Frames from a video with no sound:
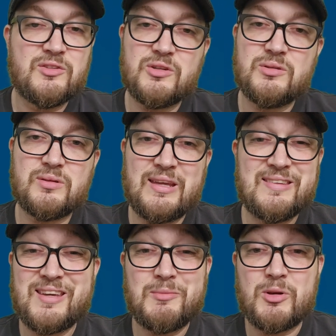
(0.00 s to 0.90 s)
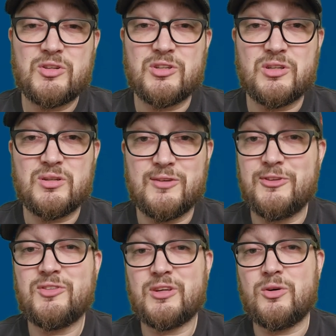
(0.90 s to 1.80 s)
So anytime I return, it
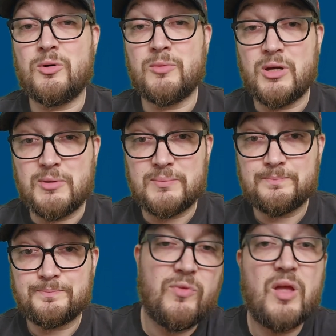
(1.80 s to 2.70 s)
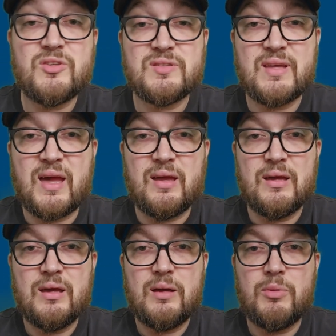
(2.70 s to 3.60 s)
feels like a homecoming. Not just that,
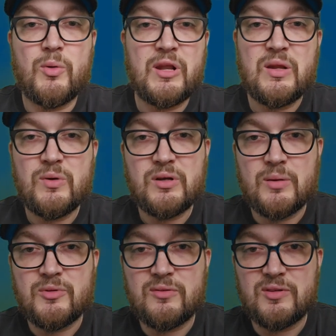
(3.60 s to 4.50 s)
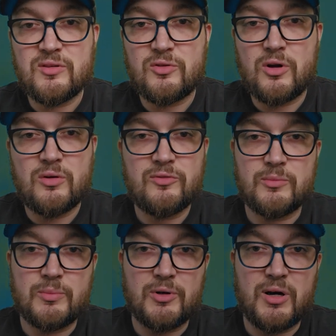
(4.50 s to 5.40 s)
but when anyone comes to visit Toronto
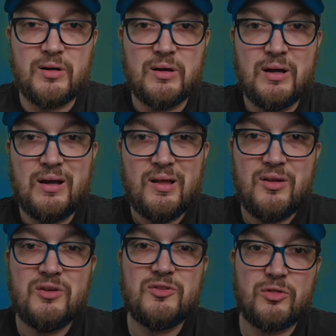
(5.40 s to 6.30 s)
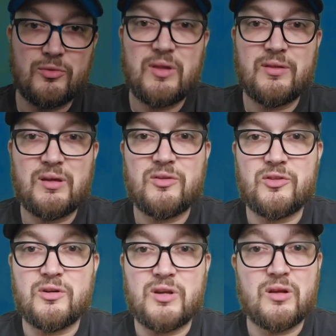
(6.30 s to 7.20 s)
from abroad, there's 3
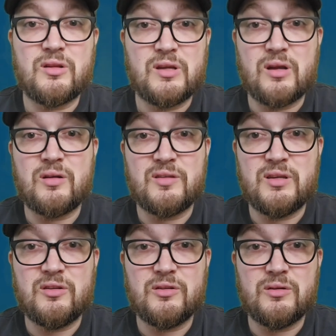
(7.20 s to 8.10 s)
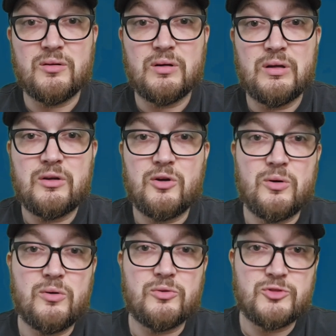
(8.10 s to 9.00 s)
things they're nearly guaranteed to do.
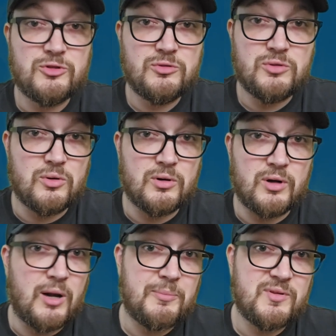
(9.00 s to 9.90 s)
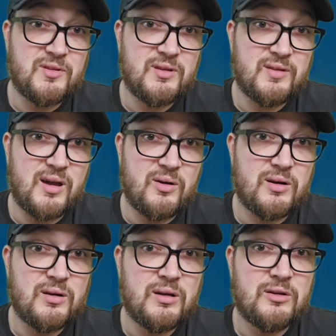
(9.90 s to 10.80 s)
Go to or up the CN
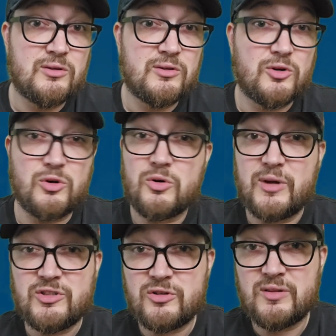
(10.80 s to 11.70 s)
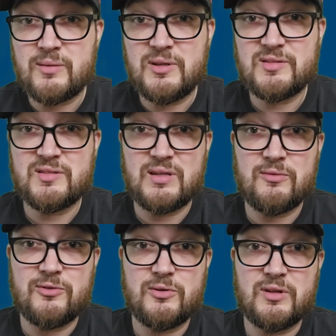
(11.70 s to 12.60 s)
Tower, go to a restaurant that makes the same
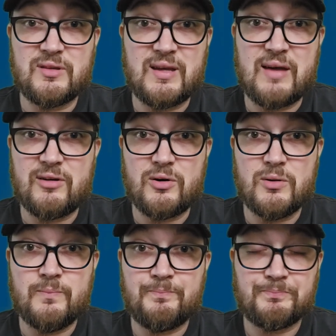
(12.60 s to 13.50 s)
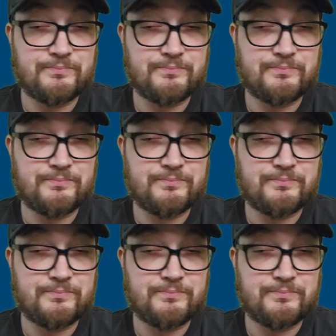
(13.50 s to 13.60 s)
food that they have at home.